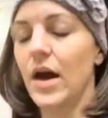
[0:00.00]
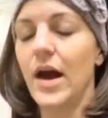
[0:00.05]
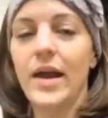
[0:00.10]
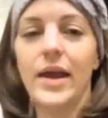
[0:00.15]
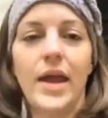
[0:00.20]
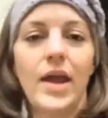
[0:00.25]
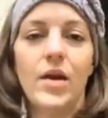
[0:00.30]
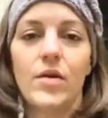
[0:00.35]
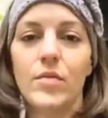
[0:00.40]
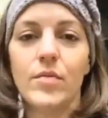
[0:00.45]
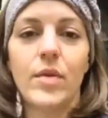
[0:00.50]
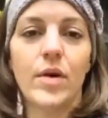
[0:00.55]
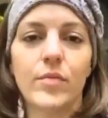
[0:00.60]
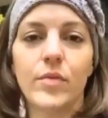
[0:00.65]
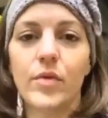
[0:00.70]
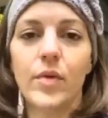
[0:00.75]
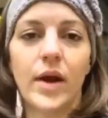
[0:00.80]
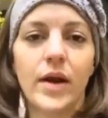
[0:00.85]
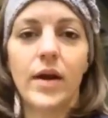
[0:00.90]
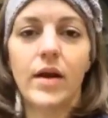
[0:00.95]
I can't even
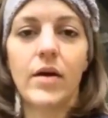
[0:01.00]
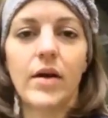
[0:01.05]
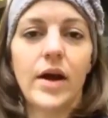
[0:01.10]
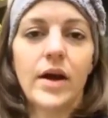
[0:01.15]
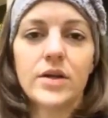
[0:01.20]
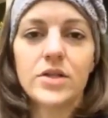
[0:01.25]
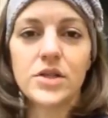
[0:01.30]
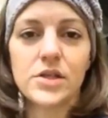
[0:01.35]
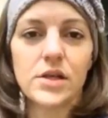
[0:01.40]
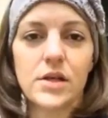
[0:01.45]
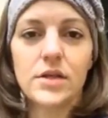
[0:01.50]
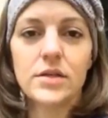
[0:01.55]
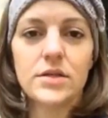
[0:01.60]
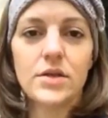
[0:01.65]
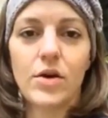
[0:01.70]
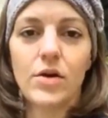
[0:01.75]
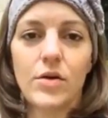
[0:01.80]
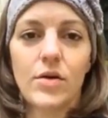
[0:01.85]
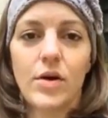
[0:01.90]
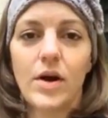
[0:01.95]
remember right now actually,
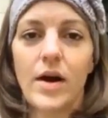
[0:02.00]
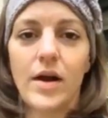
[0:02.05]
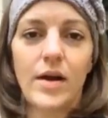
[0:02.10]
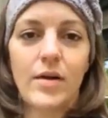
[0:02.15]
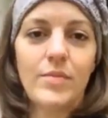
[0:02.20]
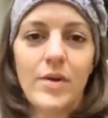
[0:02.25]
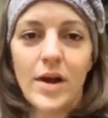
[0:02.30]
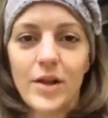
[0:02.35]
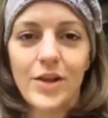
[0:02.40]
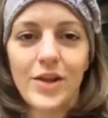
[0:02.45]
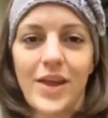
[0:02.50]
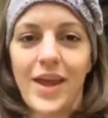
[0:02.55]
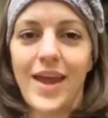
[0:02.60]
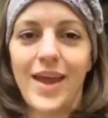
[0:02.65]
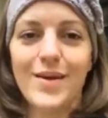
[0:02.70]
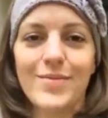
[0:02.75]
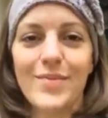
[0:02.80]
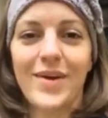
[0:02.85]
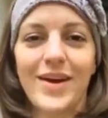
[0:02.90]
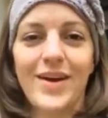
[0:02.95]
so I'm not
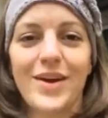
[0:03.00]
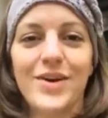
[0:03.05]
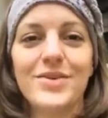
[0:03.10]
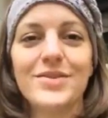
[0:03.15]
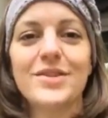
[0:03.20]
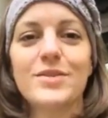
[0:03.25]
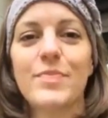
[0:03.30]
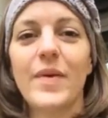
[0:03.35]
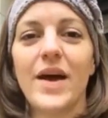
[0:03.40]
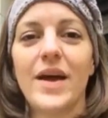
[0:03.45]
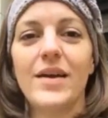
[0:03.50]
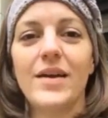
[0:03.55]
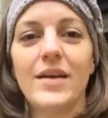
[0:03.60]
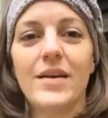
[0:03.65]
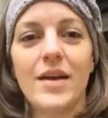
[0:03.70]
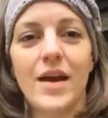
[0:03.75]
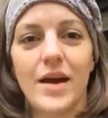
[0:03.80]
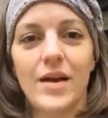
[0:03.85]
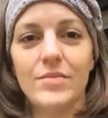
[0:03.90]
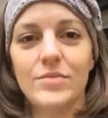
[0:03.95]
looking at my notes, but
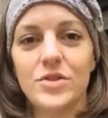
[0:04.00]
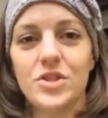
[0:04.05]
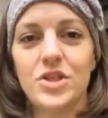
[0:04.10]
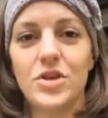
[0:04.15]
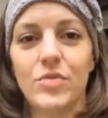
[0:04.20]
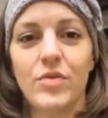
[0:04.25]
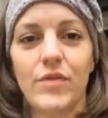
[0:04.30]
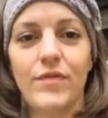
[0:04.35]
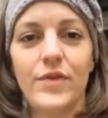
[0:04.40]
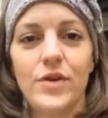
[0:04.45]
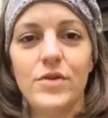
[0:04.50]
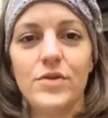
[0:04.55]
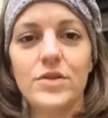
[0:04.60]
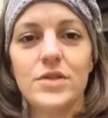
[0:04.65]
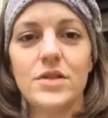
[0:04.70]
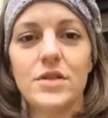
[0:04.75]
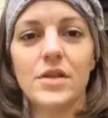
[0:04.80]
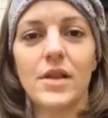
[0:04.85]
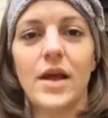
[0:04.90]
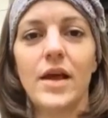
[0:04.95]
she
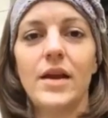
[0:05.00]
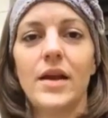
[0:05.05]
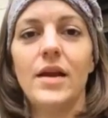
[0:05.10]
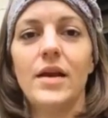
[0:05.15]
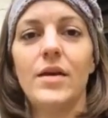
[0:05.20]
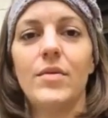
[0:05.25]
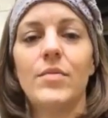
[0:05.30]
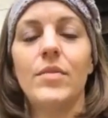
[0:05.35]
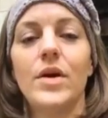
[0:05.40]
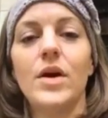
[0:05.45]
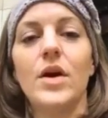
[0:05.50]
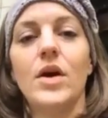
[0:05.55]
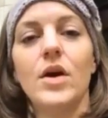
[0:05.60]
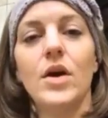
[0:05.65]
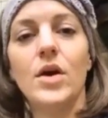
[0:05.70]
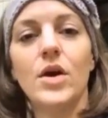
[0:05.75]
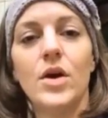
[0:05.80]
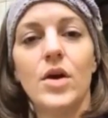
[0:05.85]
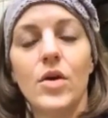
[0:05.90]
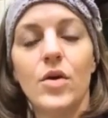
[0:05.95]
refused to let him
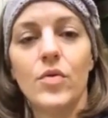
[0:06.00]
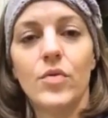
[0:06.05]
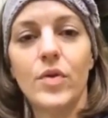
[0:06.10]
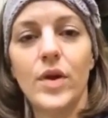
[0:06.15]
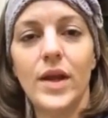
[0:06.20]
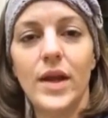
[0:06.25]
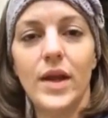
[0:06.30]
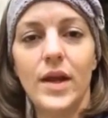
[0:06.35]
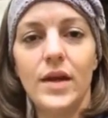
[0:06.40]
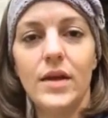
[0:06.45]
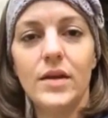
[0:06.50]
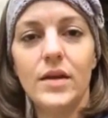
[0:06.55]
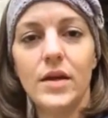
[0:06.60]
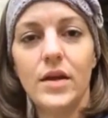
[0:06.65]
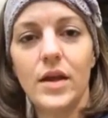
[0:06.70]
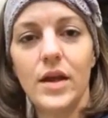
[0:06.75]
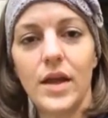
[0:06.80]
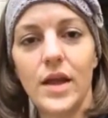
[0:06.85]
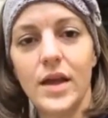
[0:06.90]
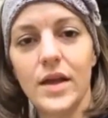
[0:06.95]
read
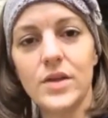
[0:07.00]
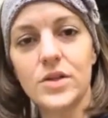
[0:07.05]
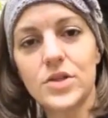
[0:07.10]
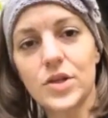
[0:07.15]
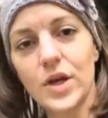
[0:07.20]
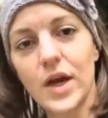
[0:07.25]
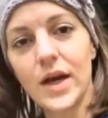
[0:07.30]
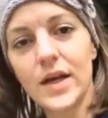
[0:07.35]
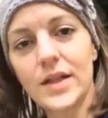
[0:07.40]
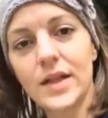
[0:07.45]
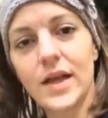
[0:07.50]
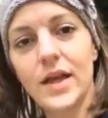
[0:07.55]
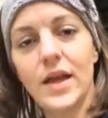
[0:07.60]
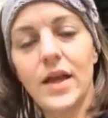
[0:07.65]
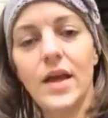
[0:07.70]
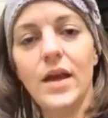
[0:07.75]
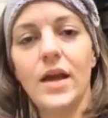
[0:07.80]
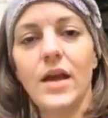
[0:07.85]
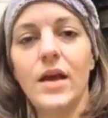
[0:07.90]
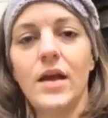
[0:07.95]
it
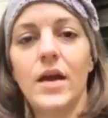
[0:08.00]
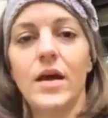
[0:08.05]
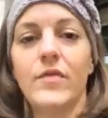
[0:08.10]
directly.